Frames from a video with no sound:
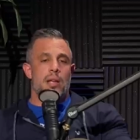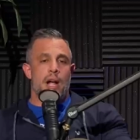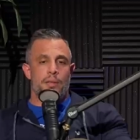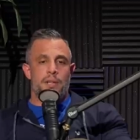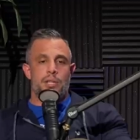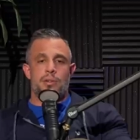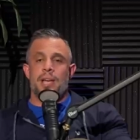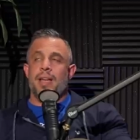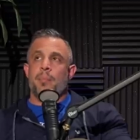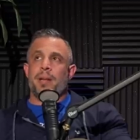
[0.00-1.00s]
health issues.
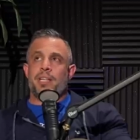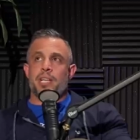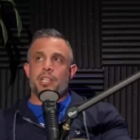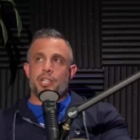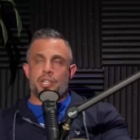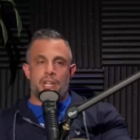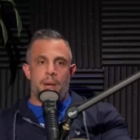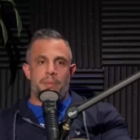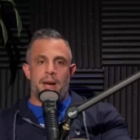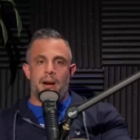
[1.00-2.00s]
Yeah. But it doesn't just
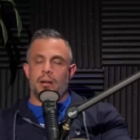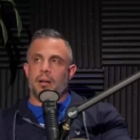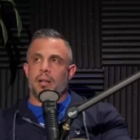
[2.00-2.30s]
stop there.